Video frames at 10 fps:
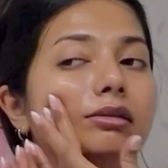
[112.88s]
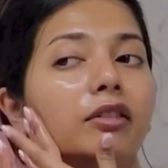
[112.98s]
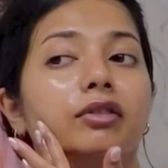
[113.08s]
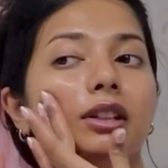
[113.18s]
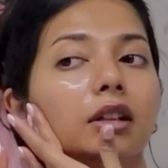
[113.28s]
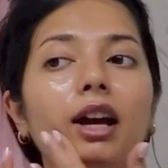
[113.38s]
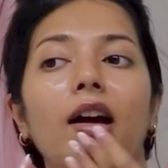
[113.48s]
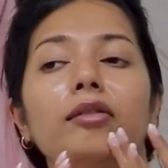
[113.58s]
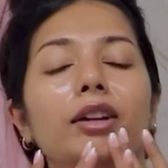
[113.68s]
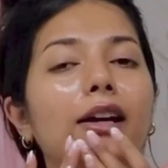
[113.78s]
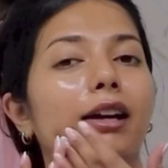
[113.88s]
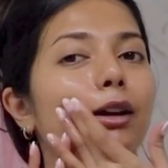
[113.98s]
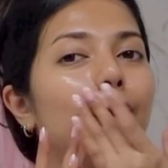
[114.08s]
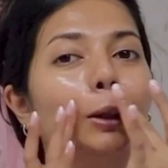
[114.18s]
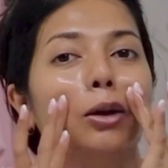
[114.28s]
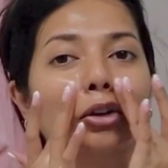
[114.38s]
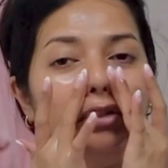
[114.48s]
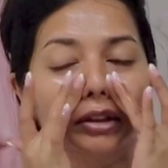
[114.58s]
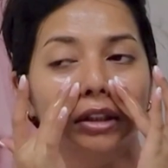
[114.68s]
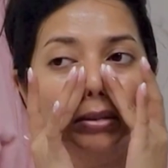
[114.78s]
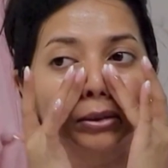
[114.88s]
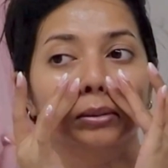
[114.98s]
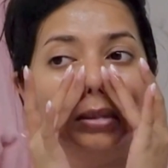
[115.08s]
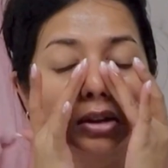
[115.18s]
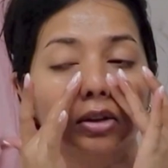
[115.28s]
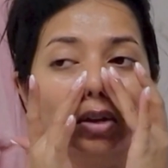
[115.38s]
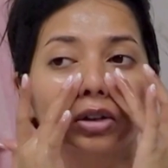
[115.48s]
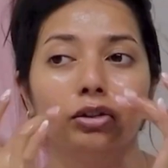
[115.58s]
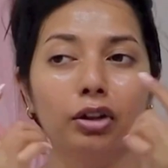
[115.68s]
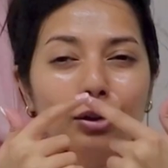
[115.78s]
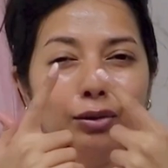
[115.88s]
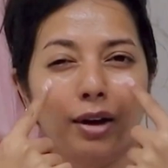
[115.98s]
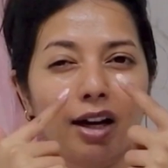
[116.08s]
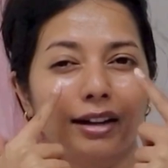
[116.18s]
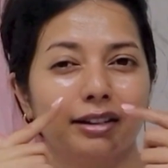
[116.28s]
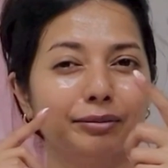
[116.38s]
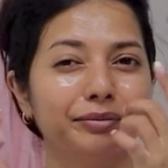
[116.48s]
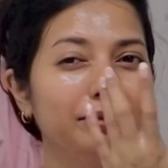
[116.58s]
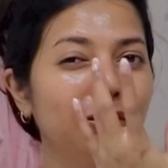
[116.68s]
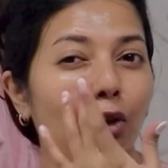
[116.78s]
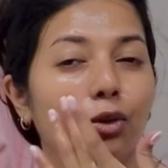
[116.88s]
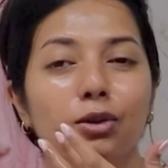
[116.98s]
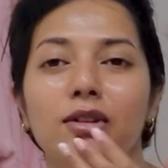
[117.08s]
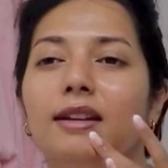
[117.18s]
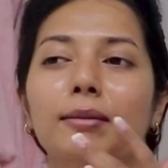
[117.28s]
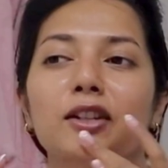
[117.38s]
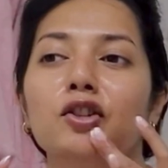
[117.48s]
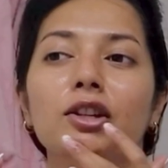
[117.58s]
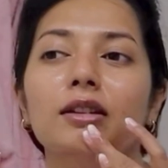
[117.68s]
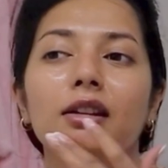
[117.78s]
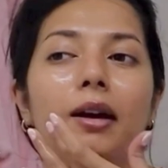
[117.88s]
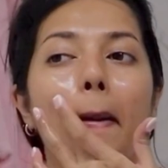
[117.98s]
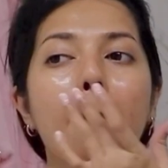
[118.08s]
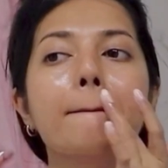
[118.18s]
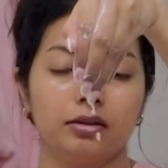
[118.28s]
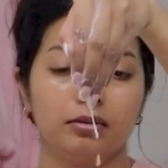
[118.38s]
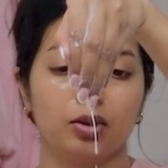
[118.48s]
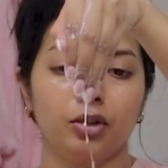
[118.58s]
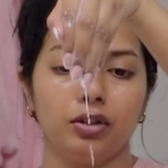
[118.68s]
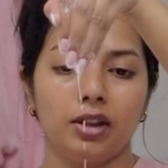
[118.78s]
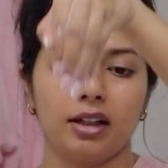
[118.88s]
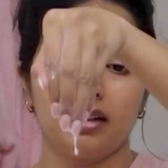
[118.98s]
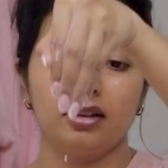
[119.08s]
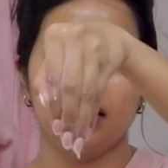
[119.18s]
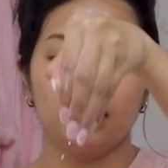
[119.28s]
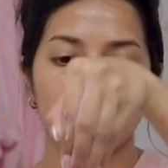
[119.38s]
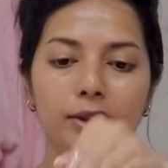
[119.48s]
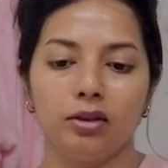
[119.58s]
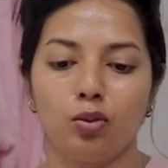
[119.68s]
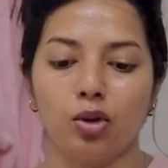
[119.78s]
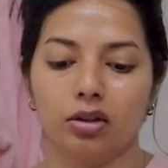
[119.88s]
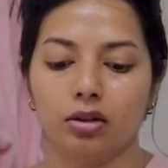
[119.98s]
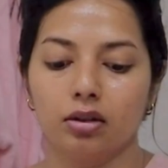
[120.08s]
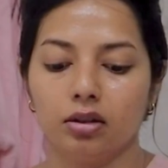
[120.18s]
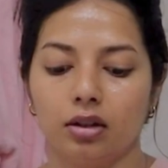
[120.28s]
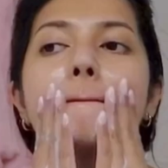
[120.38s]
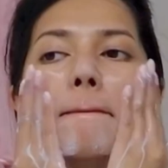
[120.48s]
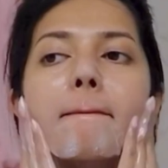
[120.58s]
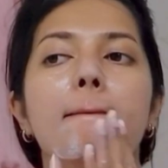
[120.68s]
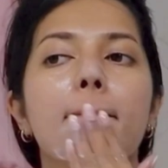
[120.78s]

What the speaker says: definitely have like a lot of sebum all around my nose and my chin. I'm going to add in a little bit of water.